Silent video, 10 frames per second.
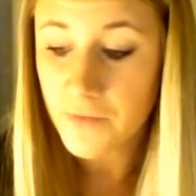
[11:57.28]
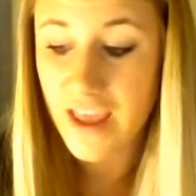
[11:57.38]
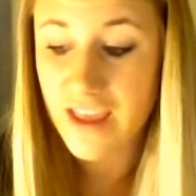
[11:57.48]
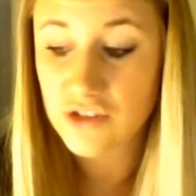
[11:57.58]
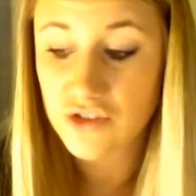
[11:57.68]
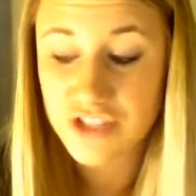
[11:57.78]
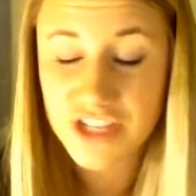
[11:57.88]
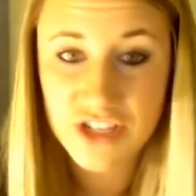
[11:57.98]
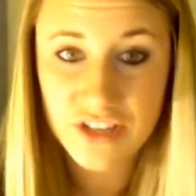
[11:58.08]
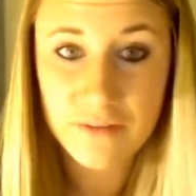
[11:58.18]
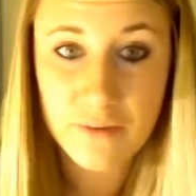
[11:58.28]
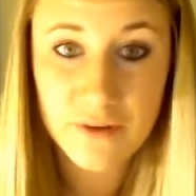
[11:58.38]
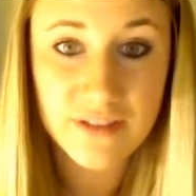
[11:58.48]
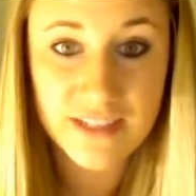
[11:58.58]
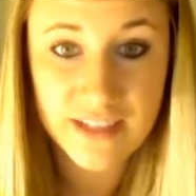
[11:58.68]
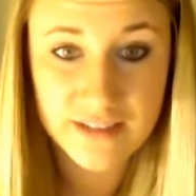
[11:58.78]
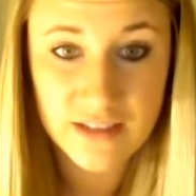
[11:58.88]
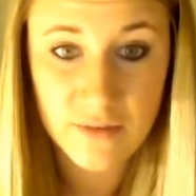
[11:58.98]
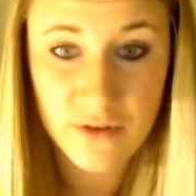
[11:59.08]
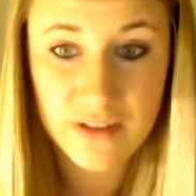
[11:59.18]
And strategically posting
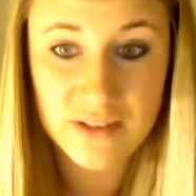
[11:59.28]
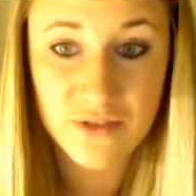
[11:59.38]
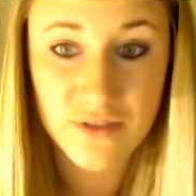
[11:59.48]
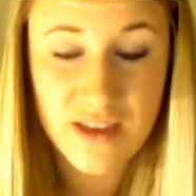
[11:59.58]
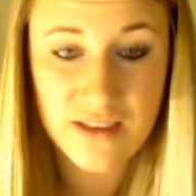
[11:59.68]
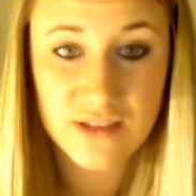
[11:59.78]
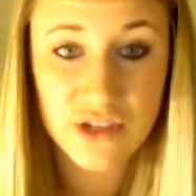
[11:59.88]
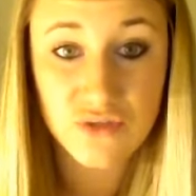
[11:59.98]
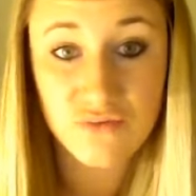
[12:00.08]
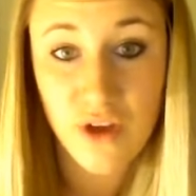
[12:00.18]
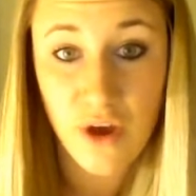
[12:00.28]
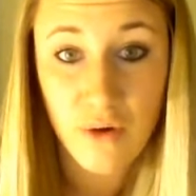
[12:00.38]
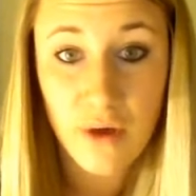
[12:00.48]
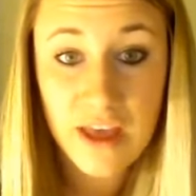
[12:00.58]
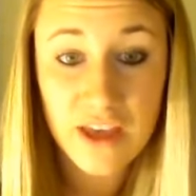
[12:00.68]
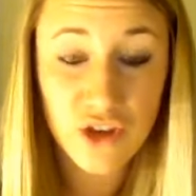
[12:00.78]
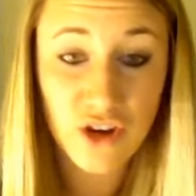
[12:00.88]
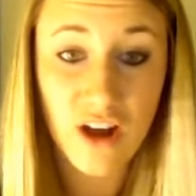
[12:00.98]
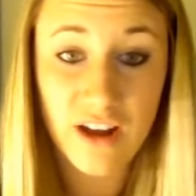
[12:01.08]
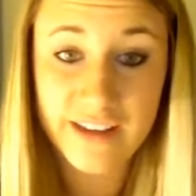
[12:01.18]
testimonies or things that you know
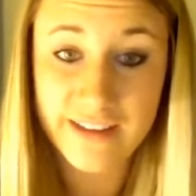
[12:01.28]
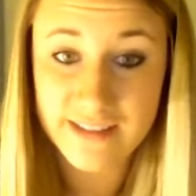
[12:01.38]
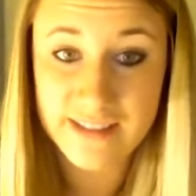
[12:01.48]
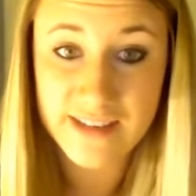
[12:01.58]
your audience